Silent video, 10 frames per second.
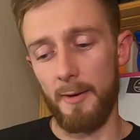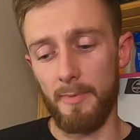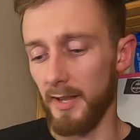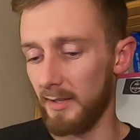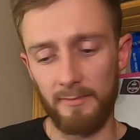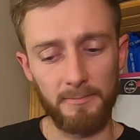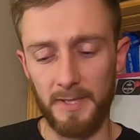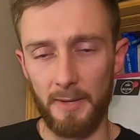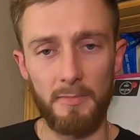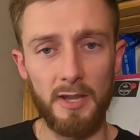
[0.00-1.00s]
please
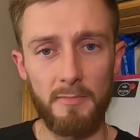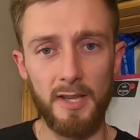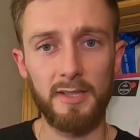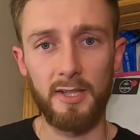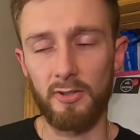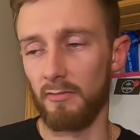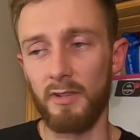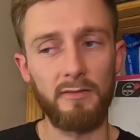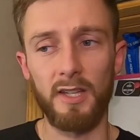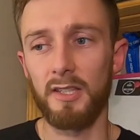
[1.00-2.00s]
send me a message on
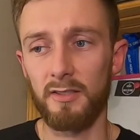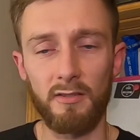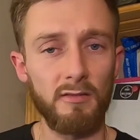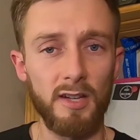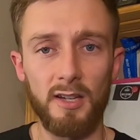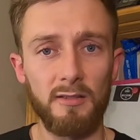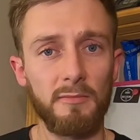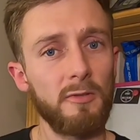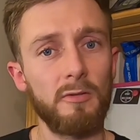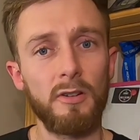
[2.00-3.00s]
either
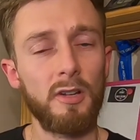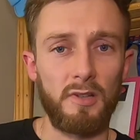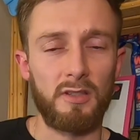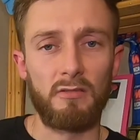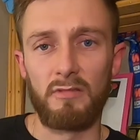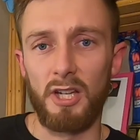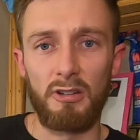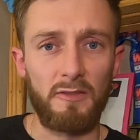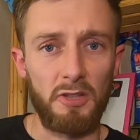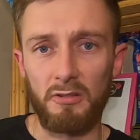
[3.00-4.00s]
Instagram, or I don't know
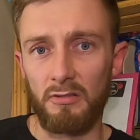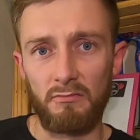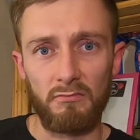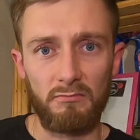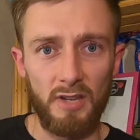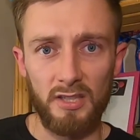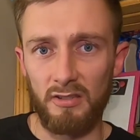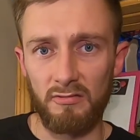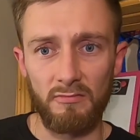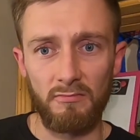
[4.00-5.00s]
if you can
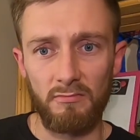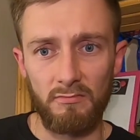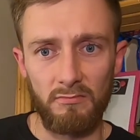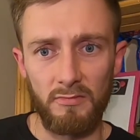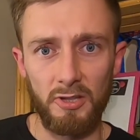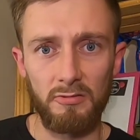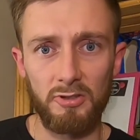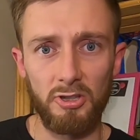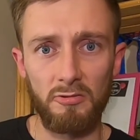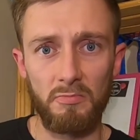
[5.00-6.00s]
message on
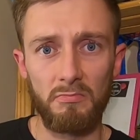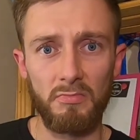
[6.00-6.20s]
YouTube.